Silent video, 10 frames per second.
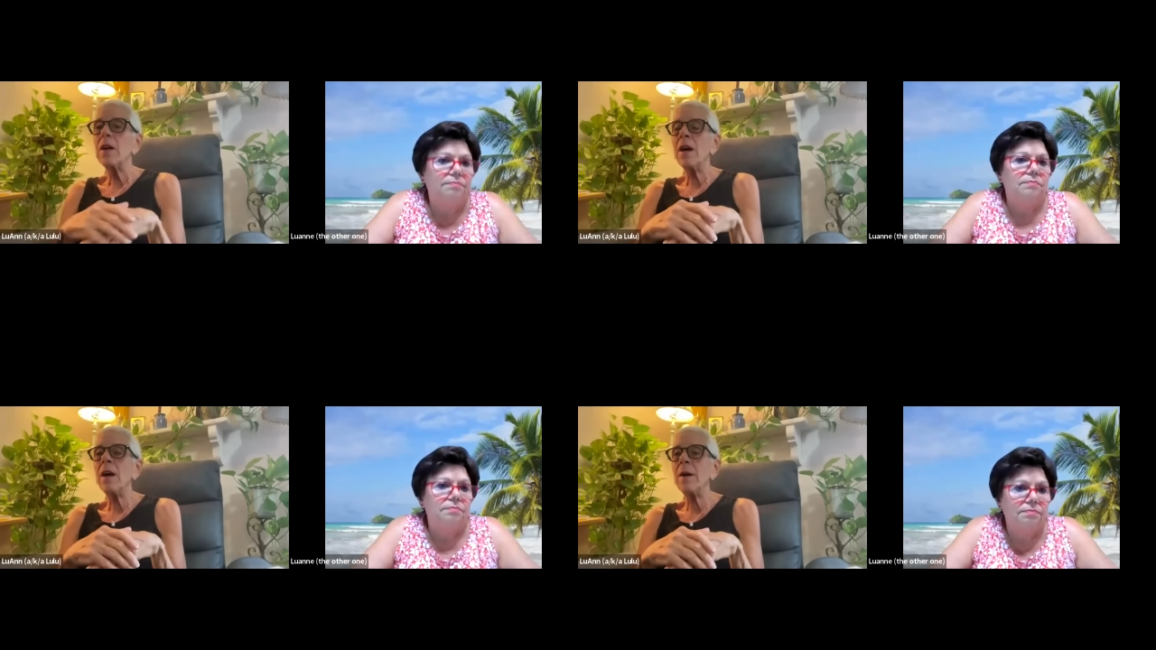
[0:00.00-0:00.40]

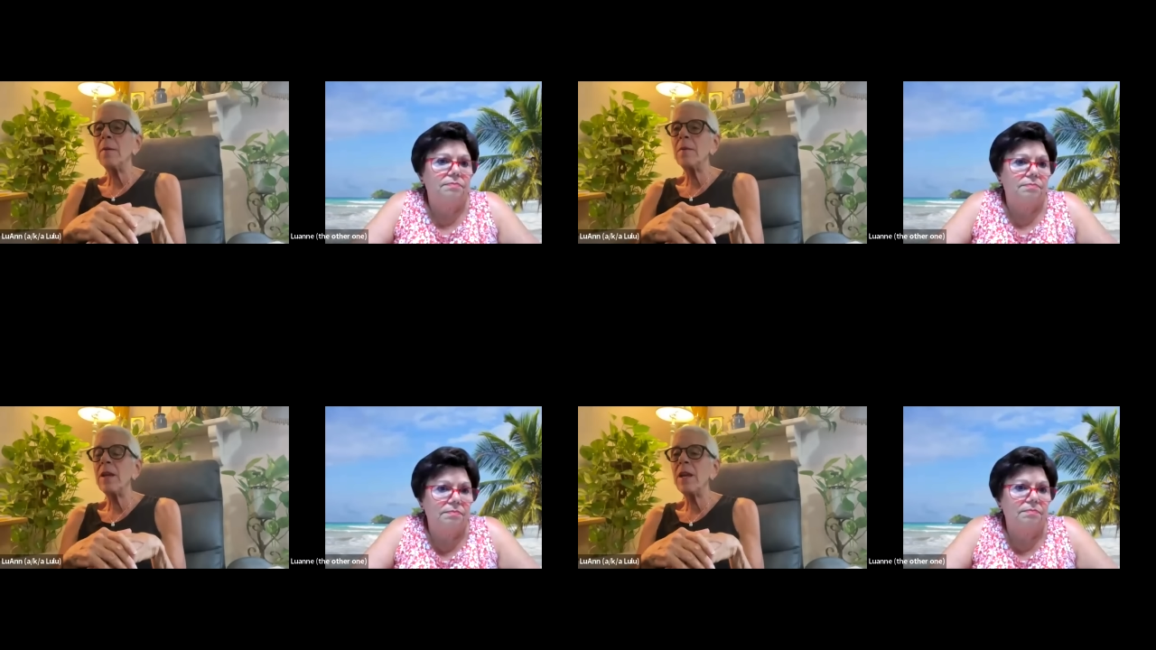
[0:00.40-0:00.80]

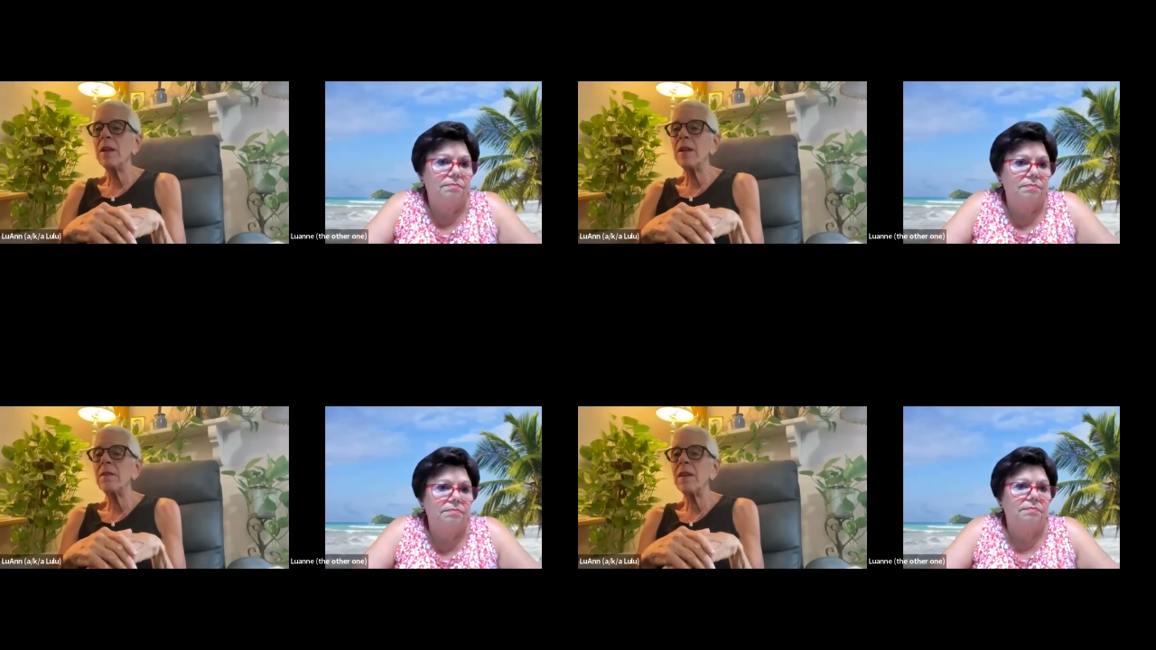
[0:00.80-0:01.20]
Speaker 1: um,
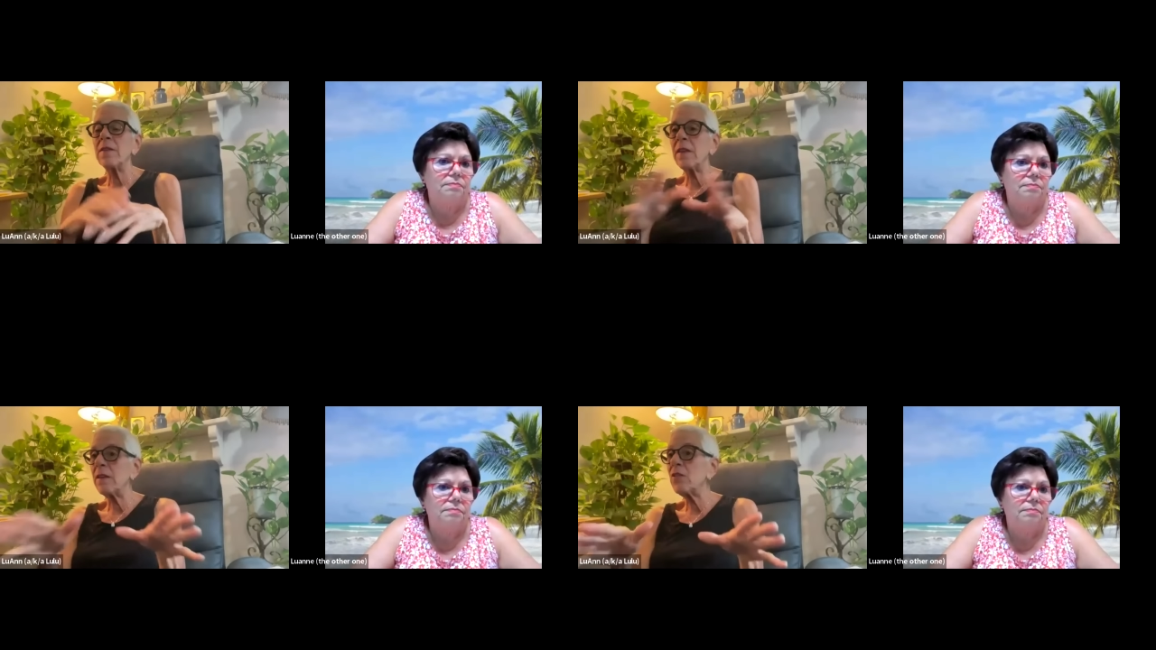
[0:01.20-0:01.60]
and
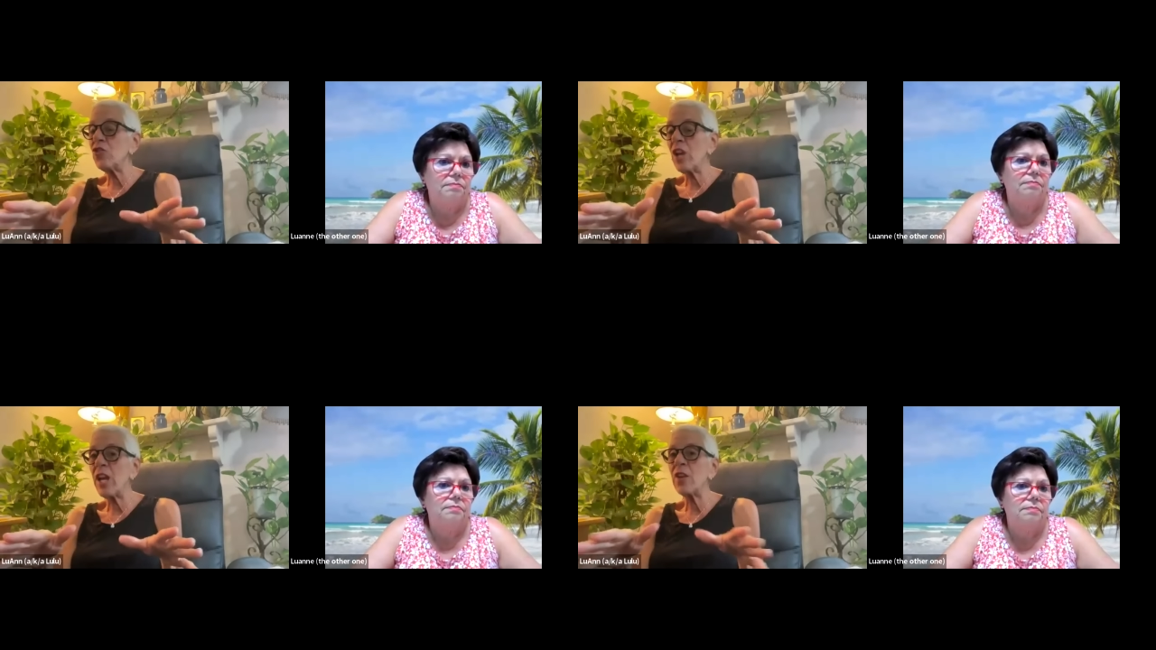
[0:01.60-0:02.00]
that things
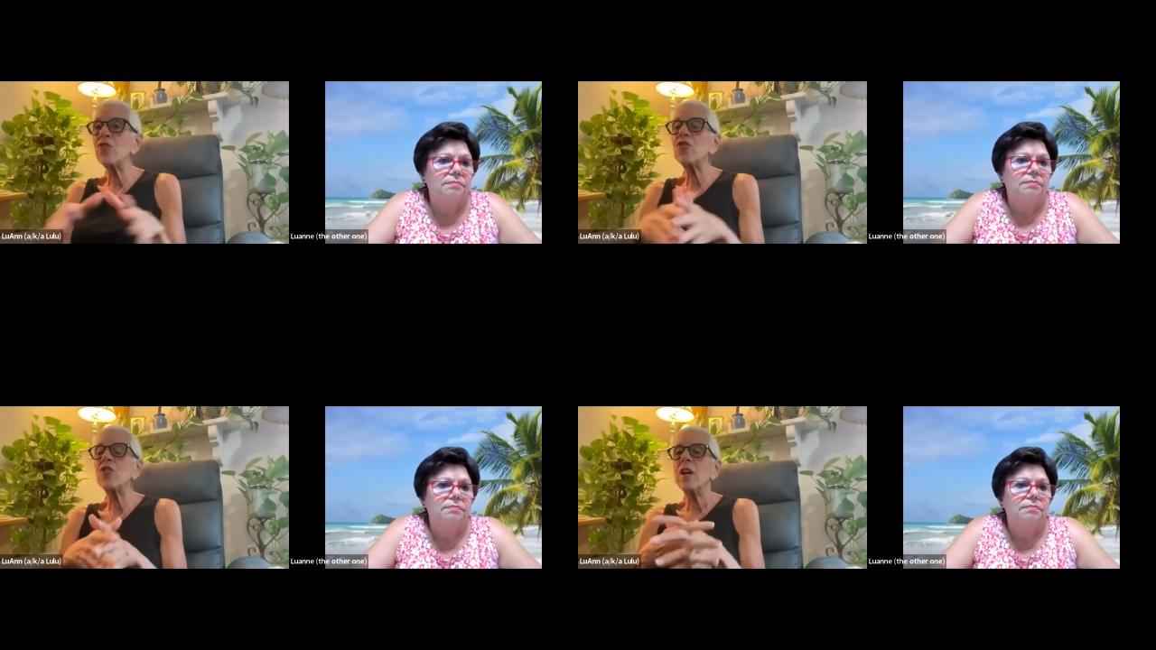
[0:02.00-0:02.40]

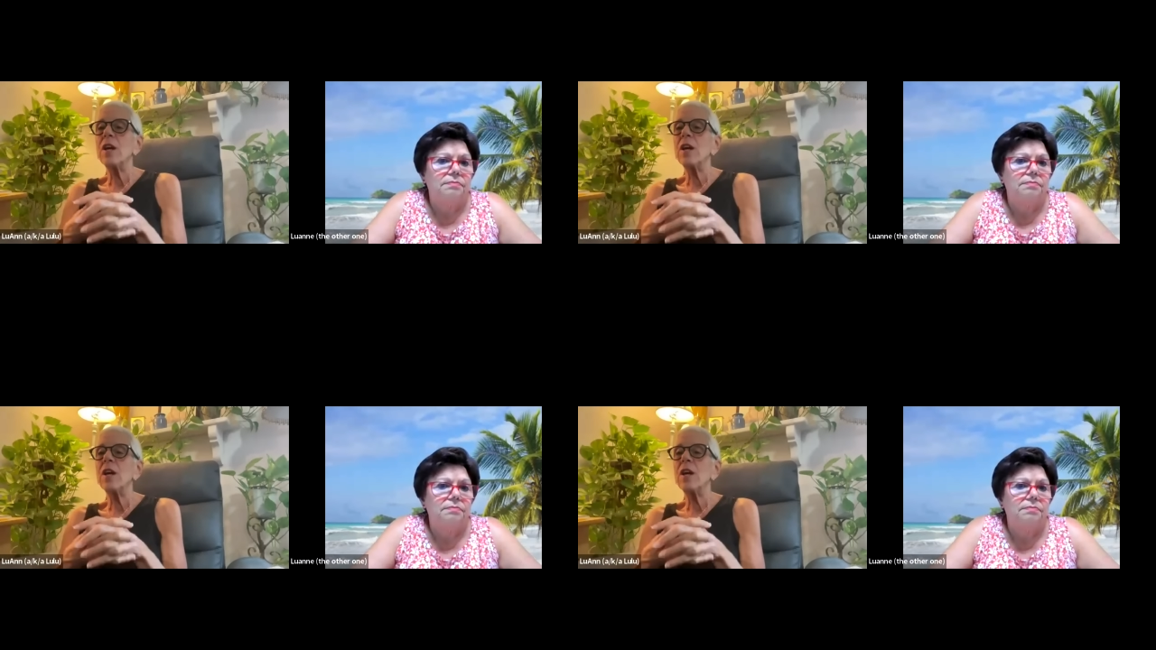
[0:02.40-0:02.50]
change.